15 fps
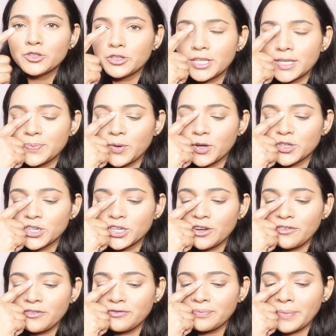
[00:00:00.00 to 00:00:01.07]
So this portion
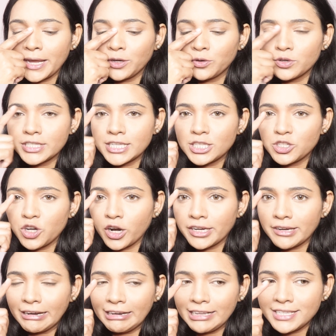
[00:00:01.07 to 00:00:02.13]
of my nose is
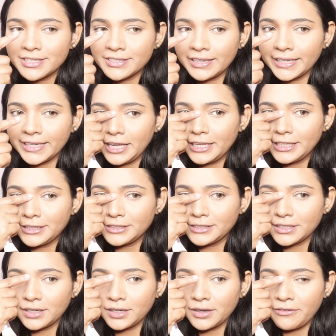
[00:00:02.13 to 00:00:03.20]
not really straight,
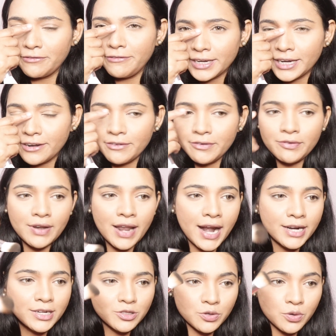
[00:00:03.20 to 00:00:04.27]
it's a little flat.